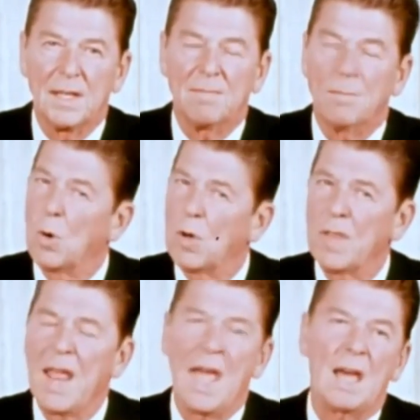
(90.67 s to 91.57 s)
More
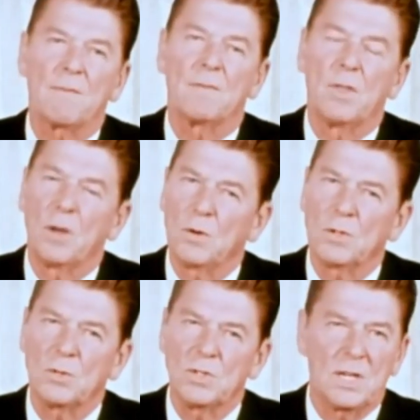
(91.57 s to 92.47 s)
than half of
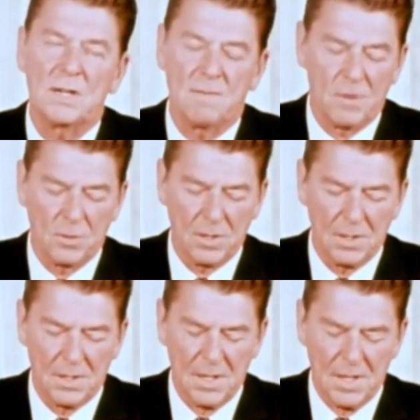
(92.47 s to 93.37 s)
those who didn't vote
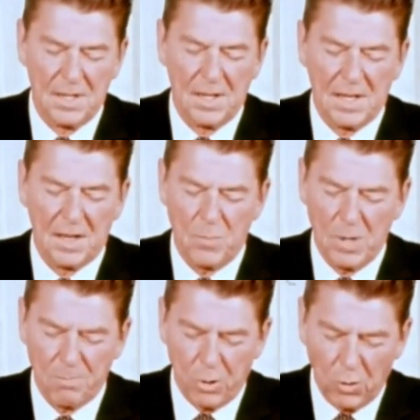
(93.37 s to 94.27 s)
have
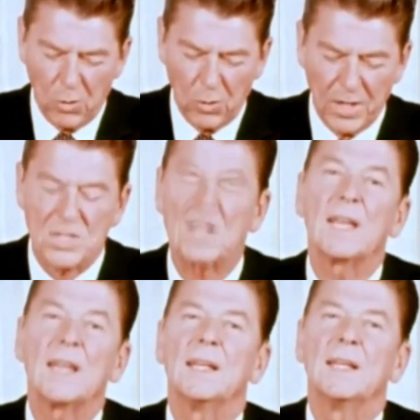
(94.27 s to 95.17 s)
been polled and
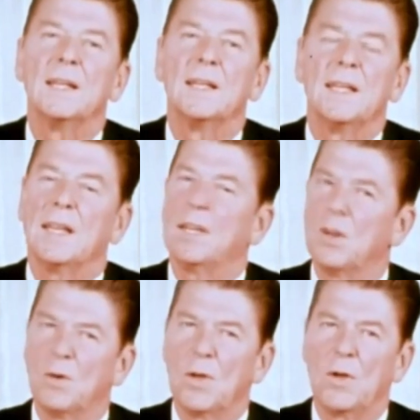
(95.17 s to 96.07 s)
say it
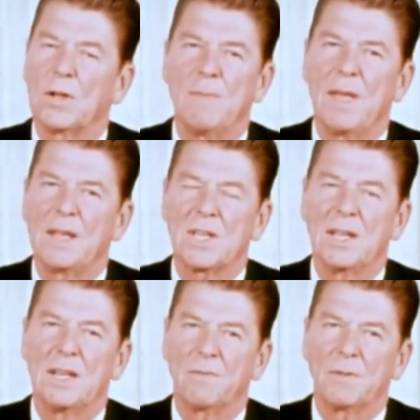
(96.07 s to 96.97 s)
no longer makes
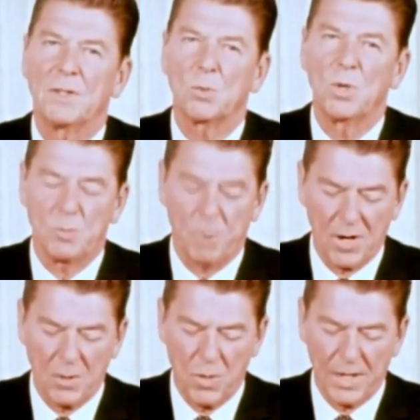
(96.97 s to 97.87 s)
any difference which
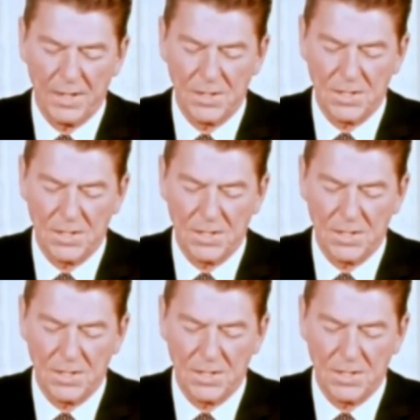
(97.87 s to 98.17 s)
party wins.